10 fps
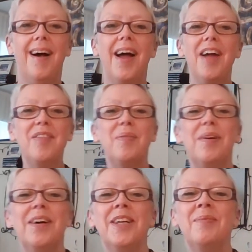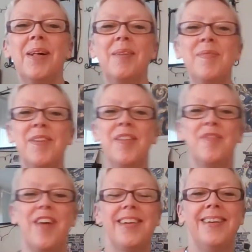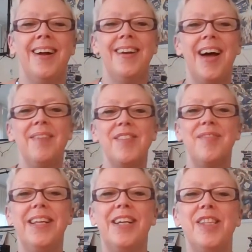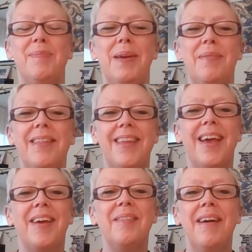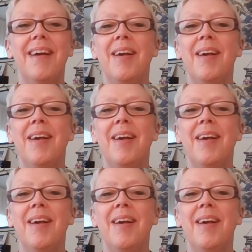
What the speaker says: Hi everyone, welcome to another Friday Night Live. It's really good to be with you.